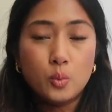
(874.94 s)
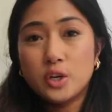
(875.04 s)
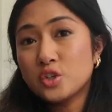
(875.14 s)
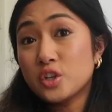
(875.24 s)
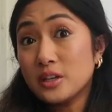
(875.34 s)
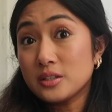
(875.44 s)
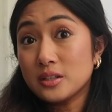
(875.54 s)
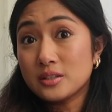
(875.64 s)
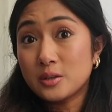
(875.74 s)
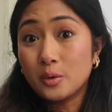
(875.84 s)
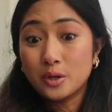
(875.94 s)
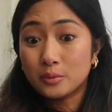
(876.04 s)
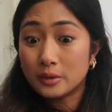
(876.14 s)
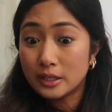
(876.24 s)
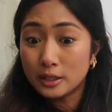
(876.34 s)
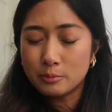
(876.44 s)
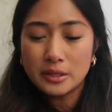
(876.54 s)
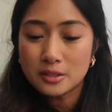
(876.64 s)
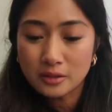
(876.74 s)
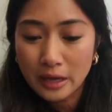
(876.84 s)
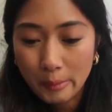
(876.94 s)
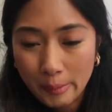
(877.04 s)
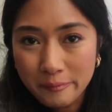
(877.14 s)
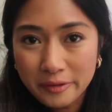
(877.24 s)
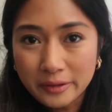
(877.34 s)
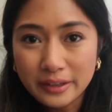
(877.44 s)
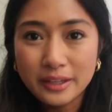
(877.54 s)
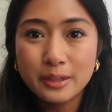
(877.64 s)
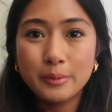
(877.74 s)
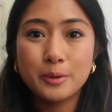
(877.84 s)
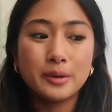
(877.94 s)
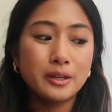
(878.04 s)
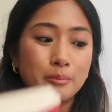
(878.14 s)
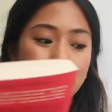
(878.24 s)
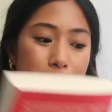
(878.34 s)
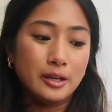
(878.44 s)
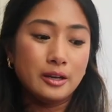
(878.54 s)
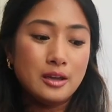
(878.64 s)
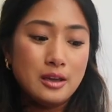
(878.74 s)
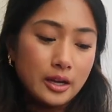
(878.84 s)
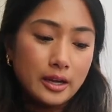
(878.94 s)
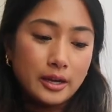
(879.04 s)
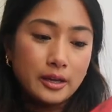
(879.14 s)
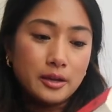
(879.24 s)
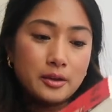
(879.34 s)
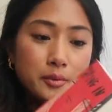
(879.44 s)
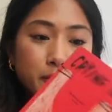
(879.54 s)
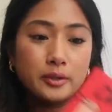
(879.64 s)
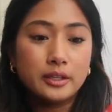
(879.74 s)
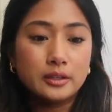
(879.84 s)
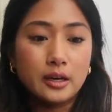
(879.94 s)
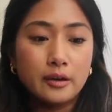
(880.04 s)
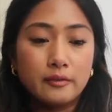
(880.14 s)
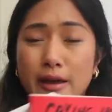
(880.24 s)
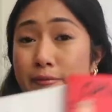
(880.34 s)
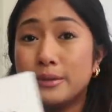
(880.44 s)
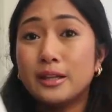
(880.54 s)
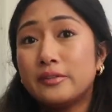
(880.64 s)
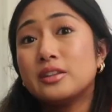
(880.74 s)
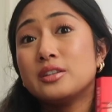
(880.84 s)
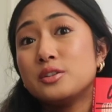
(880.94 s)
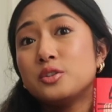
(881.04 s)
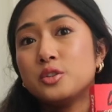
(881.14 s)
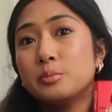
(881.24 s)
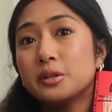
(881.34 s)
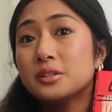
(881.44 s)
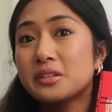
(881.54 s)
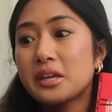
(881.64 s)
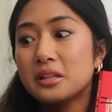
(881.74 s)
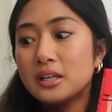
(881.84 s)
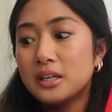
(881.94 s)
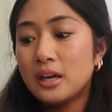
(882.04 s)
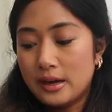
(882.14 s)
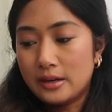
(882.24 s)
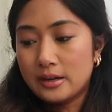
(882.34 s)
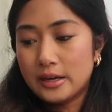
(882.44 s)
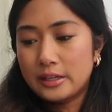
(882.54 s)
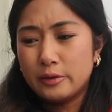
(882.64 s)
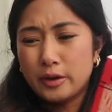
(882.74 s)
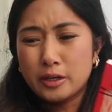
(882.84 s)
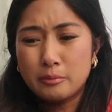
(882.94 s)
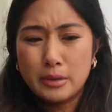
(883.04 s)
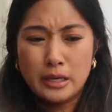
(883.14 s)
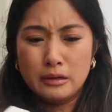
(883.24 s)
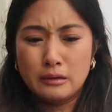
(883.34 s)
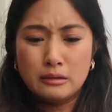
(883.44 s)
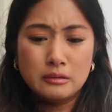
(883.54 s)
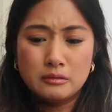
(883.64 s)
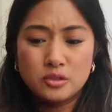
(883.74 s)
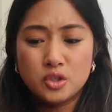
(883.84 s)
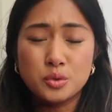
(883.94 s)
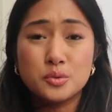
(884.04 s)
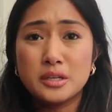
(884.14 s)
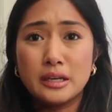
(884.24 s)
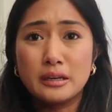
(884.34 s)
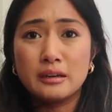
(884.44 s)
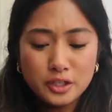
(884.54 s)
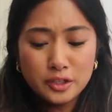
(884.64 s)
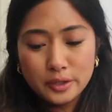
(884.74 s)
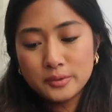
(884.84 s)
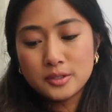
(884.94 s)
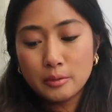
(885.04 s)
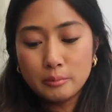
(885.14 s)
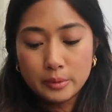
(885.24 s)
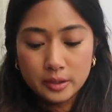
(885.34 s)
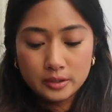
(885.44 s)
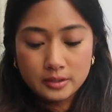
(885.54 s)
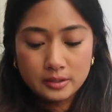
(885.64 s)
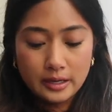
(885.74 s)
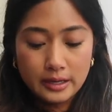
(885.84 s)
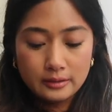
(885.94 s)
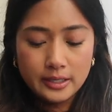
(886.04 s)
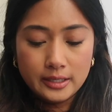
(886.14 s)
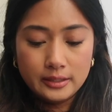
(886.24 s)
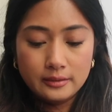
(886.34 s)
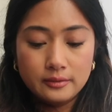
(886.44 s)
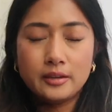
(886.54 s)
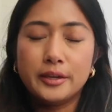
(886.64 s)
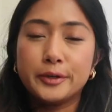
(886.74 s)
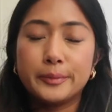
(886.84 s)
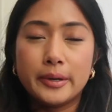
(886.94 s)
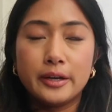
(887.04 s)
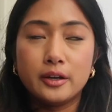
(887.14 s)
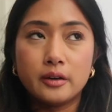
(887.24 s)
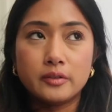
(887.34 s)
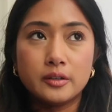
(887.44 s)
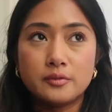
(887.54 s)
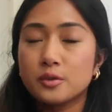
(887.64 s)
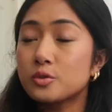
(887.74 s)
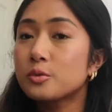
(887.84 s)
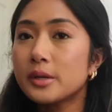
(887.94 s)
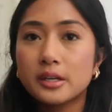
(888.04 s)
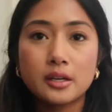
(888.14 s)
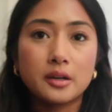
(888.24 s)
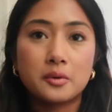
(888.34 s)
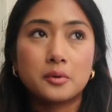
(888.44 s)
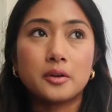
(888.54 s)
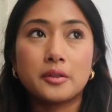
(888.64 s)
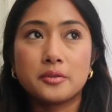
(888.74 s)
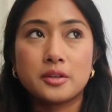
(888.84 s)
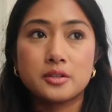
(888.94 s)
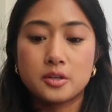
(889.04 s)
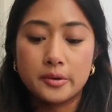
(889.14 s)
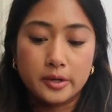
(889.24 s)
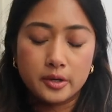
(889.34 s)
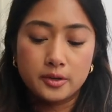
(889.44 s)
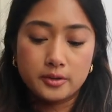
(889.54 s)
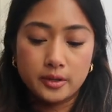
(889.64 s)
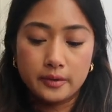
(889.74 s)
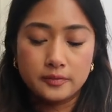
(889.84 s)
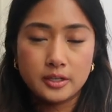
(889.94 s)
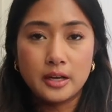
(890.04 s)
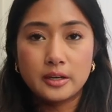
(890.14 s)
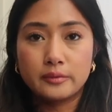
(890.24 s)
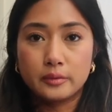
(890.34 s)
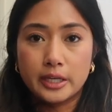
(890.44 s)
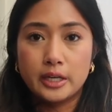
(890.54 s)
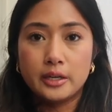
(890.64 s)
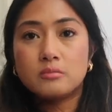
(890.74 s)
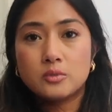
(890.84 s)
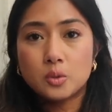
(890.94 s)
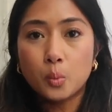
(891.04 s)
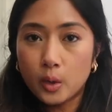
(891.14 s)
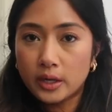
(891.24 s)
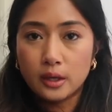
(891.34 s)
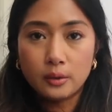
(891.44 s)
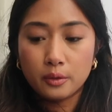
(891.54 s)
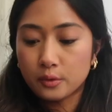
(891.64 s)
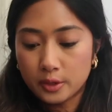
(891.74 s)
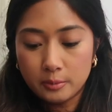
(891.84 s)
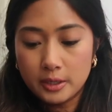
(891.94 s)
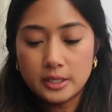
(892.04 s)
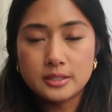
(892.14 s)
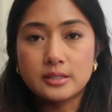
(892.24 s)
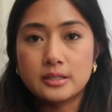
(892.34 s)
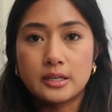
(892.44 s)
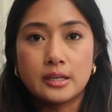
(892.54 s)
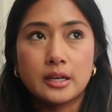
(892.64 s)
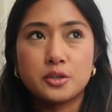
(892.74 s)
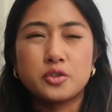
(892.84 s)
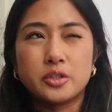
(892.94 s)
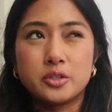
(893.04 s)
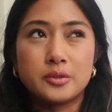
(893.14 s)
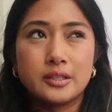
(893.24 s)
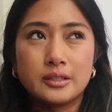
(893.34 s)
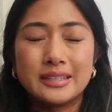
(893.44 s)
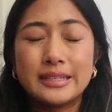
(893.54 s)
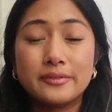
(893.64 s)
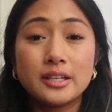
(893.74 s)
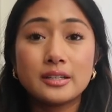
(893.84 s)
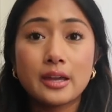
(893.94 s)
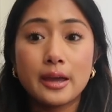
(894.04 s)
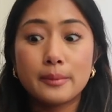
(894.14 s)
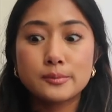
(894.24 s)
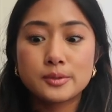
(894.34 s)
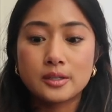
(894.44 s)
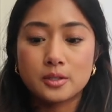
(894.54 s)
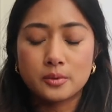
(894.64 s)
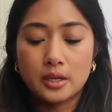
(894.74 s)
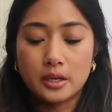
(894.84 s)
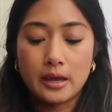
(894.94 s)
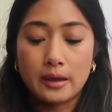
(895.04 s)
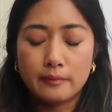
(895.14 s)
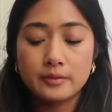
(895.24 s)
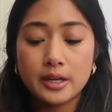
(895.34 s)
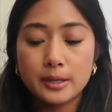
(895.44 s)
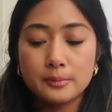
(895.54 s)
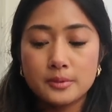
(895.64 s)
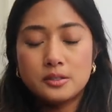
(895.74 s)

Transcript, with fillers: which essays I'd want to read based on how I'm feeling in the moment, but I really love, have been loving these two books lately and highly recommend choosing, you know, some books that can get your mind off of social media or other things going on in your life to kind of read 20, 30 minutes a day. I usually do it in the evening times. That's when I have time